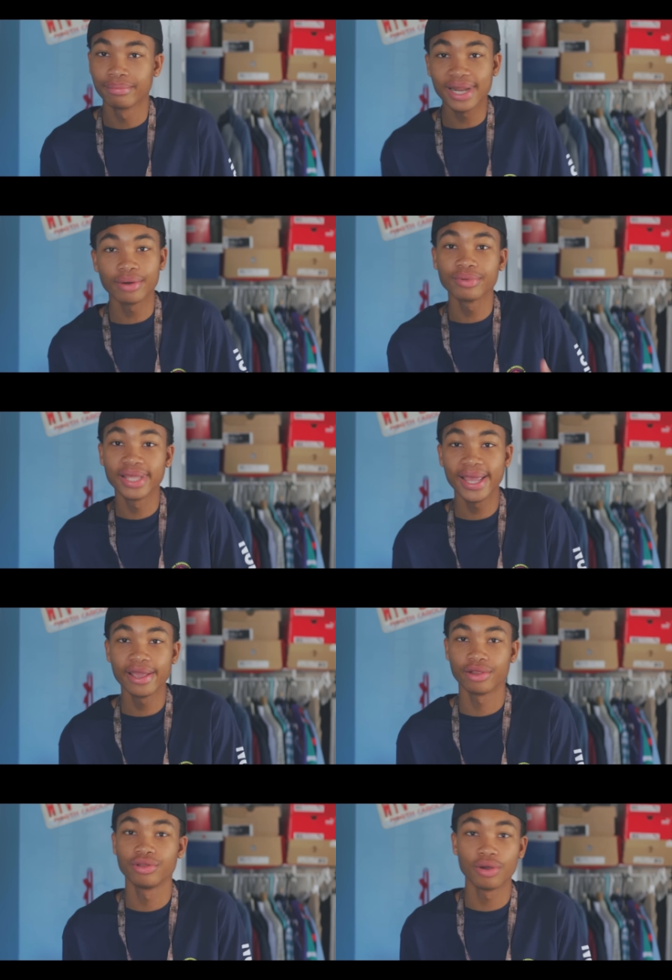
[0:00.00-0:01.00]
But I don't
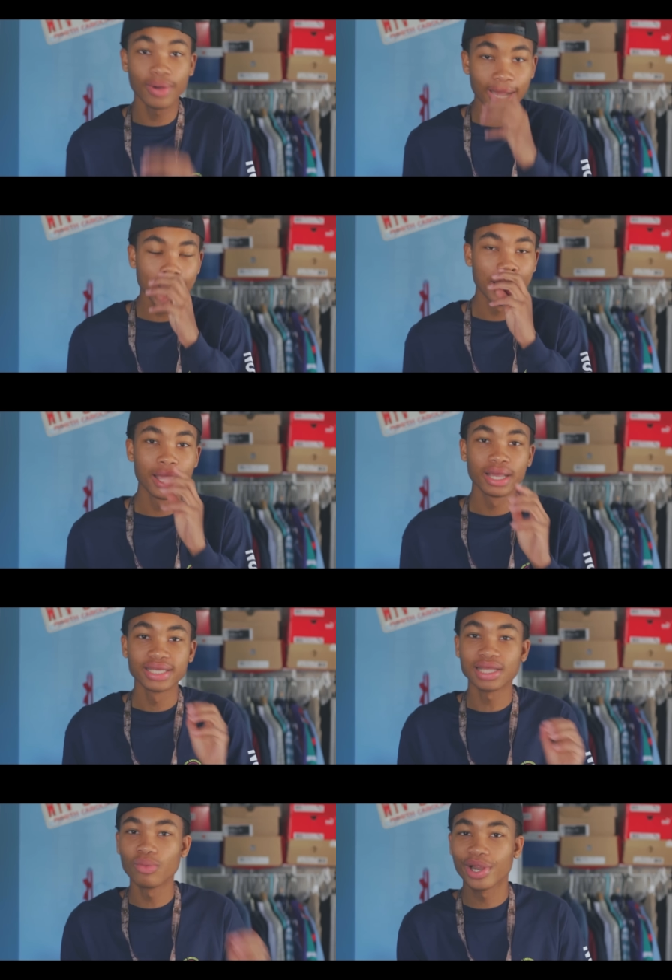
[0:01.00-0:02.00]
care, you know why?
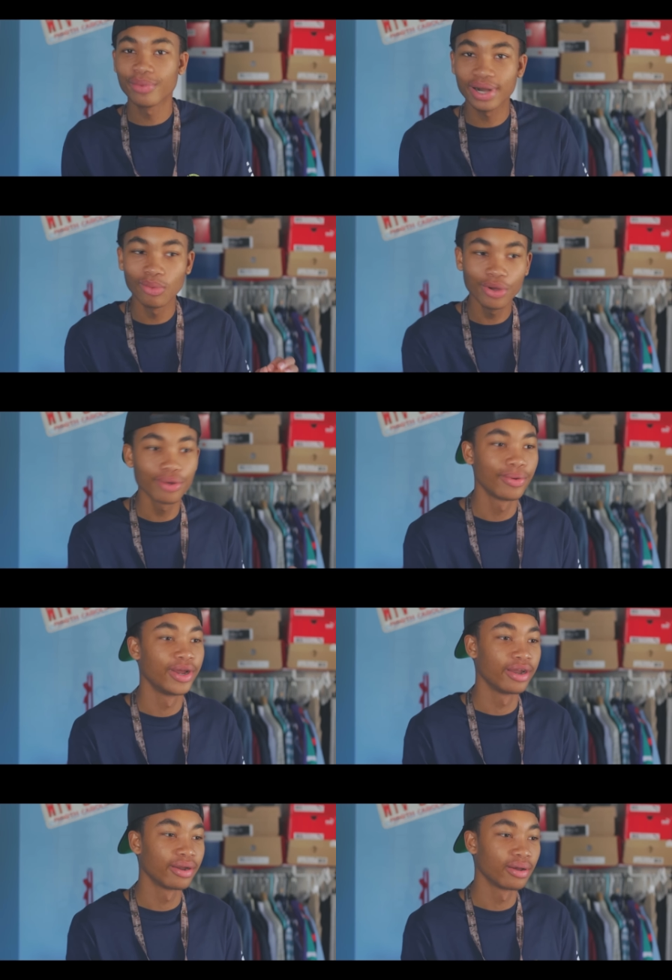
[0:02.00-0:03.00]
Because I wear what I want to
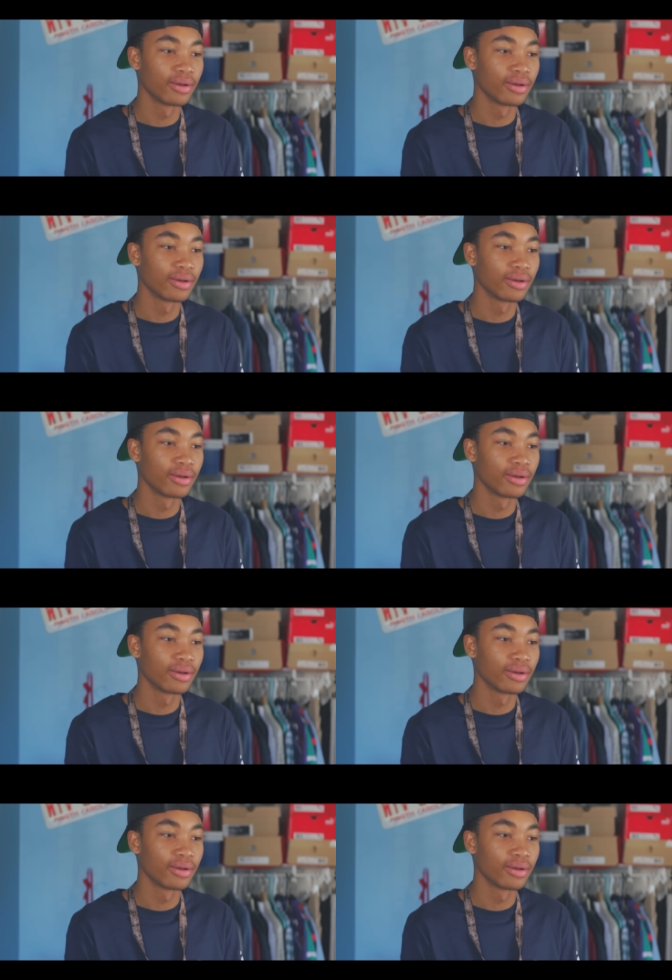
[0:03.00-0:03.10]
wear.